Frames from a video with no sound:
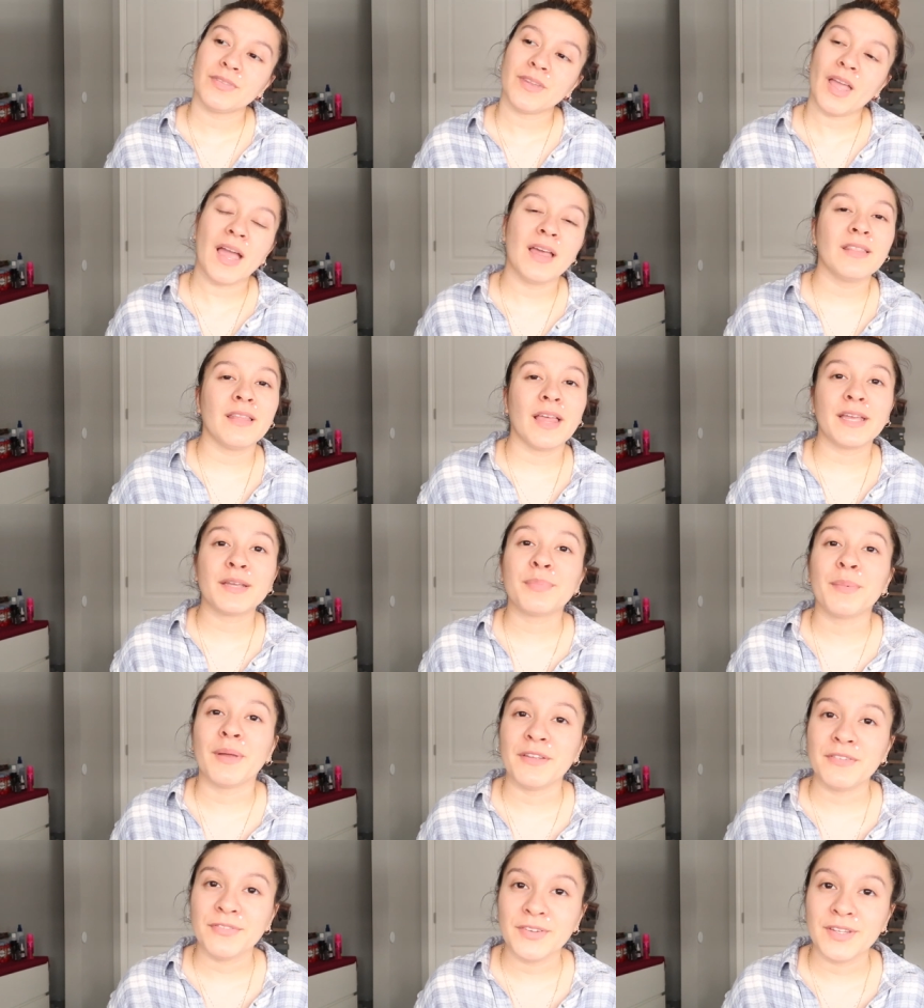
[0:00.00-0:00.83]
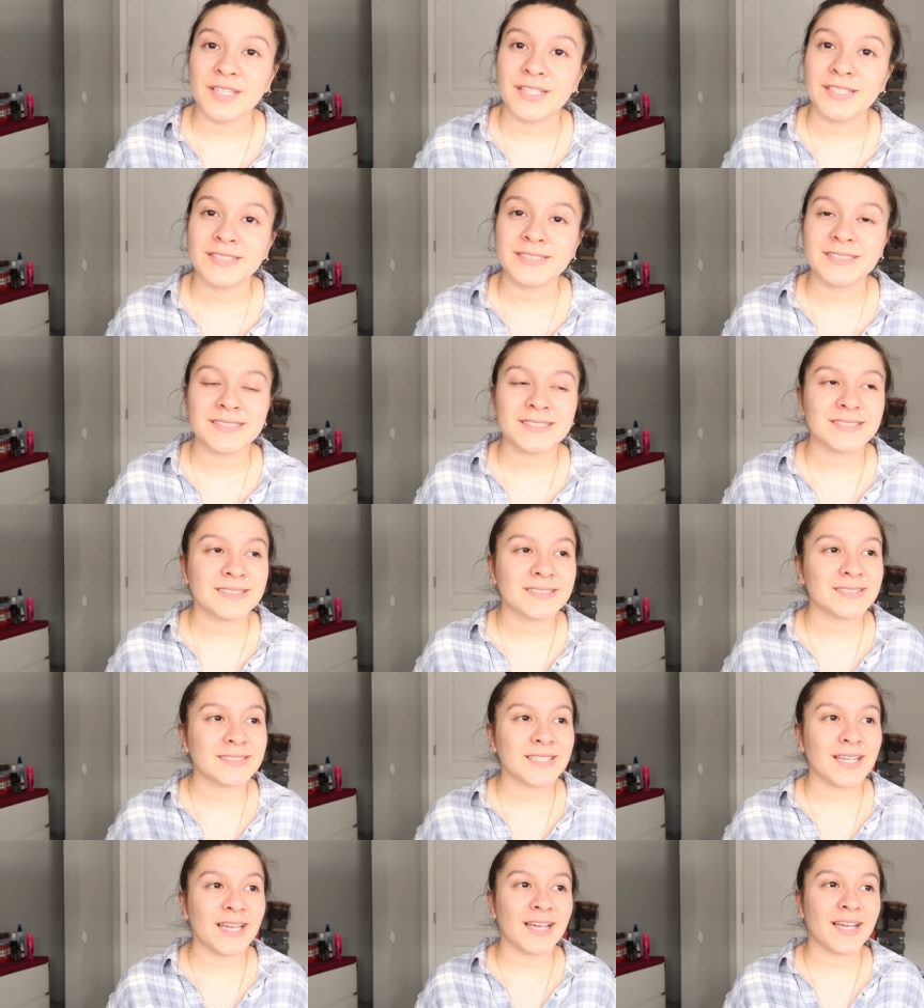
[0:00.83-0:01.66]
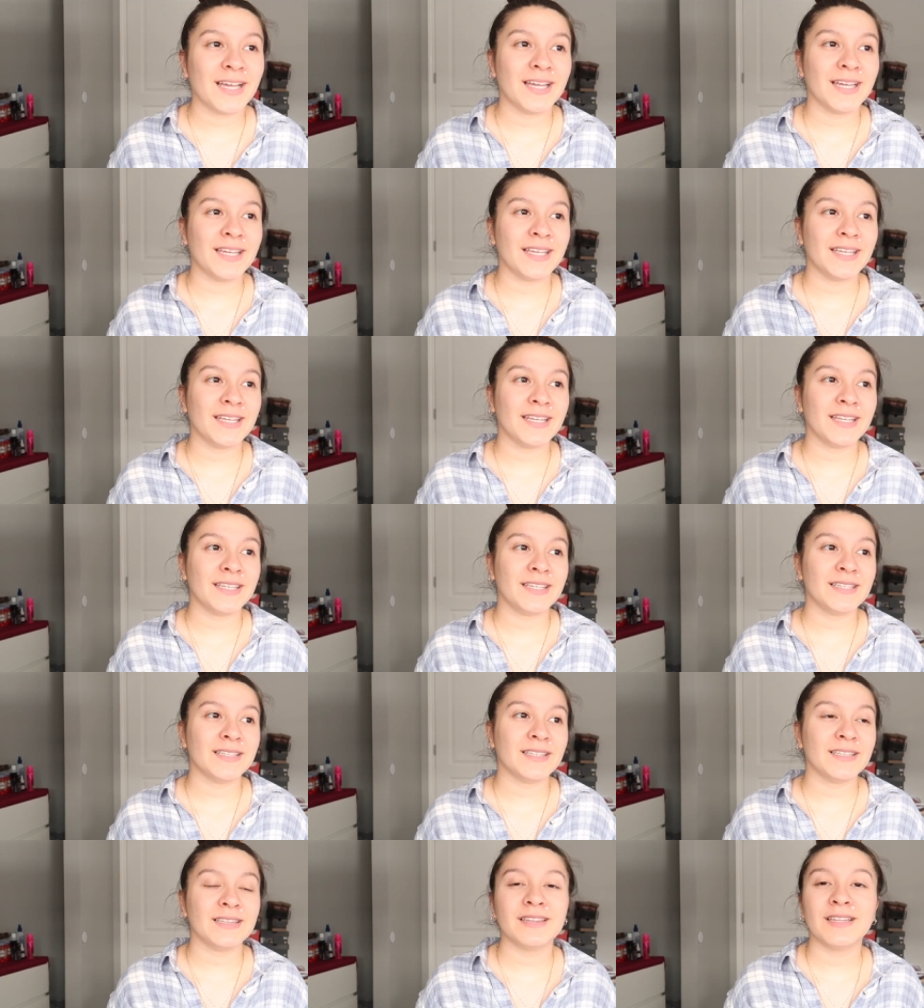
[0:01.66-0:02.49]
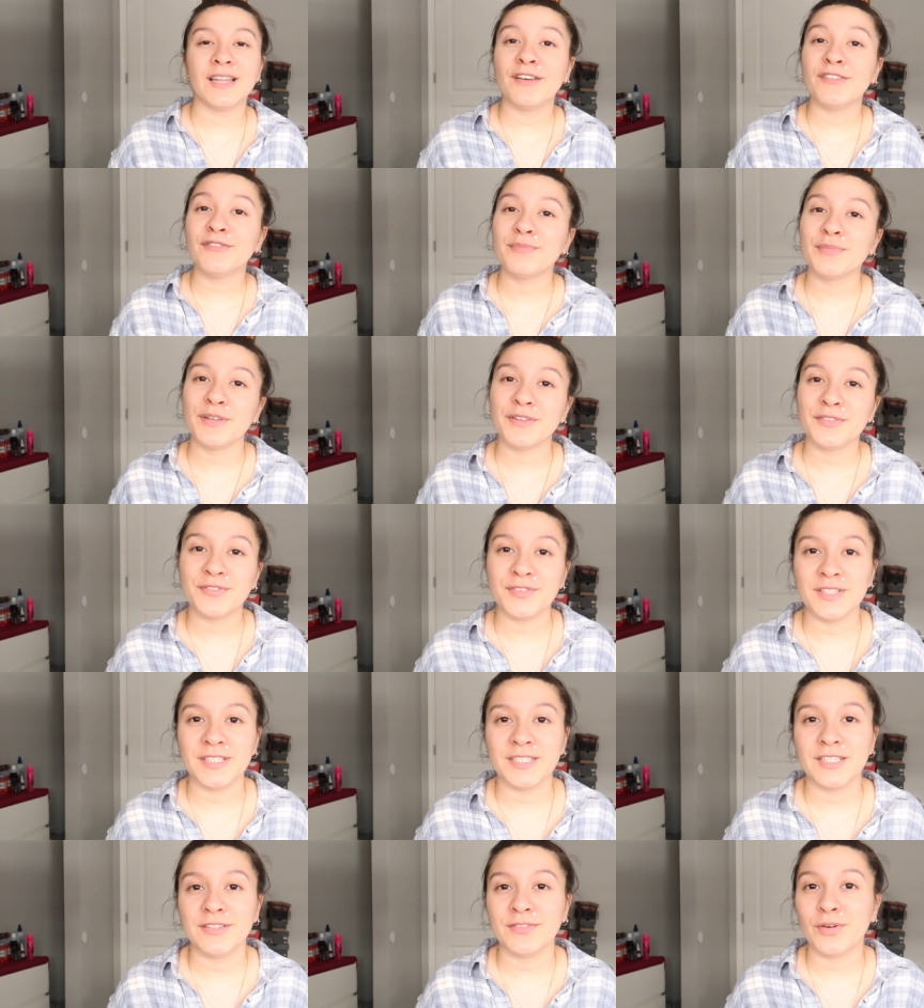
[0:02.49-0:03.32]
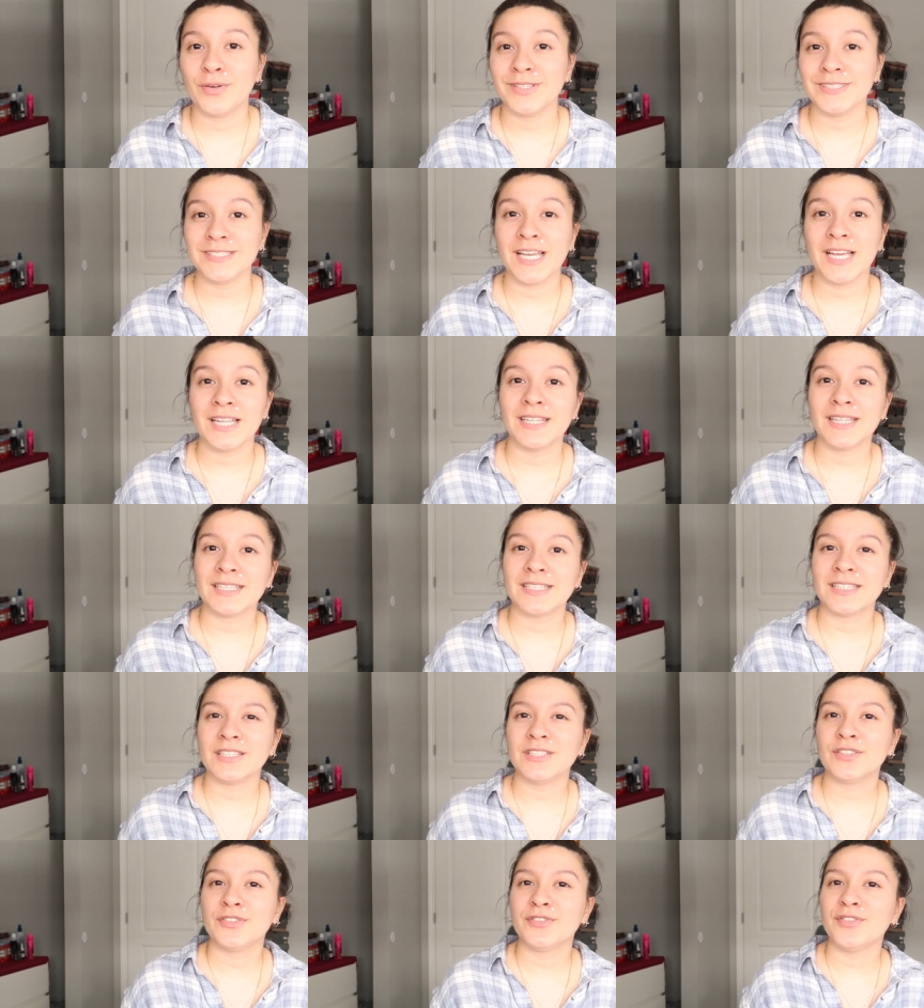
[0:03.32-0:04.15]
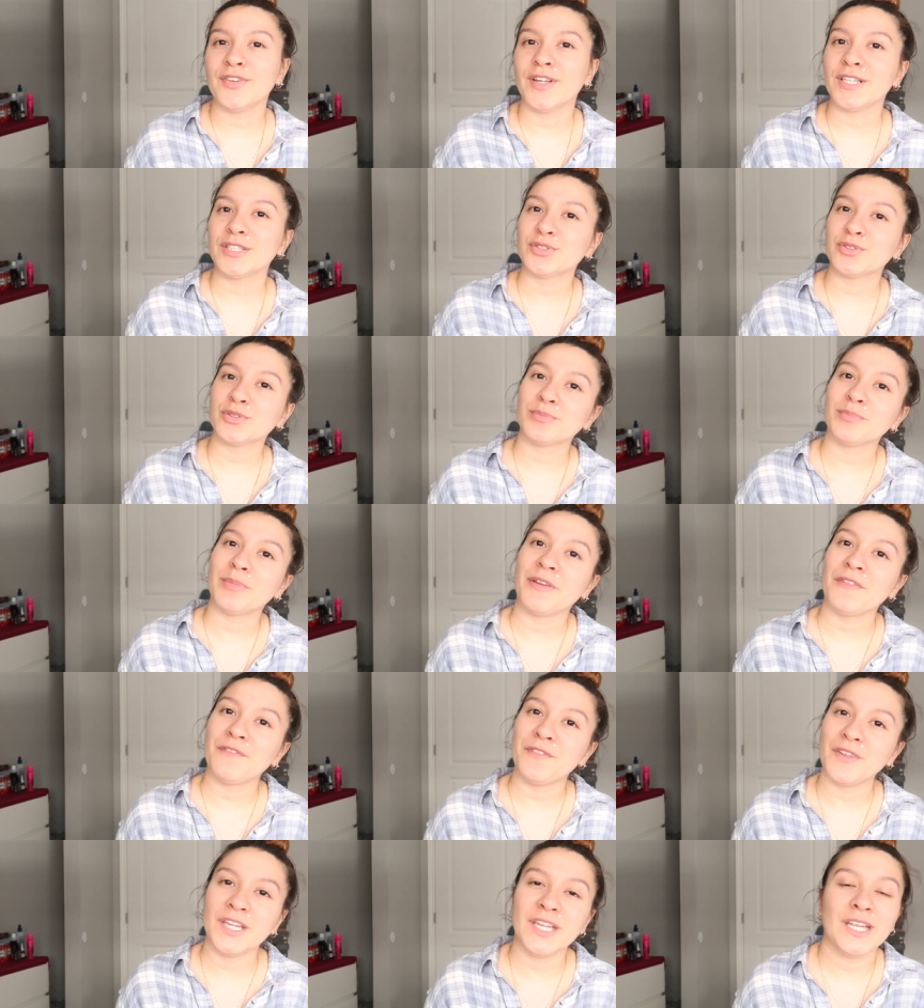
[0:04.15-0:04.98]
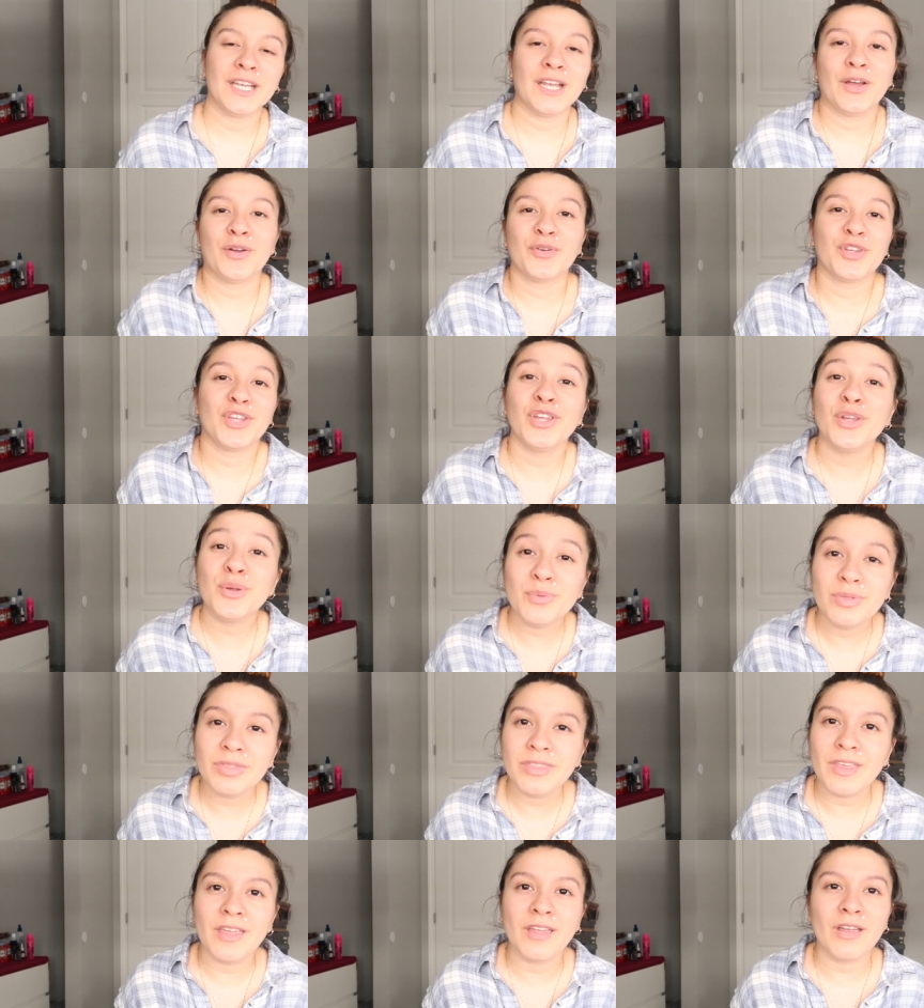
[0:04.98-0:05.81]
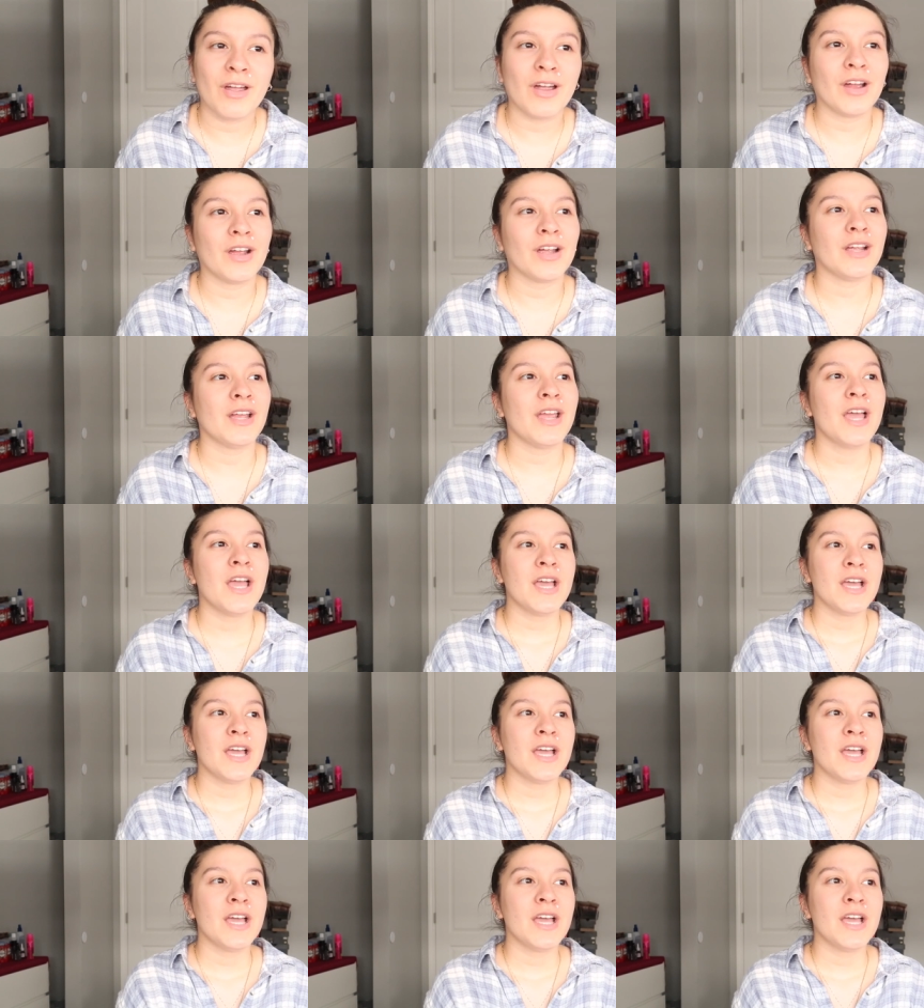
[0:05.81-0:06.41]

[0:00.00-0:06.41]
I like my feet I love my feet. I've always had like a little fetish with my feet and how cute they are.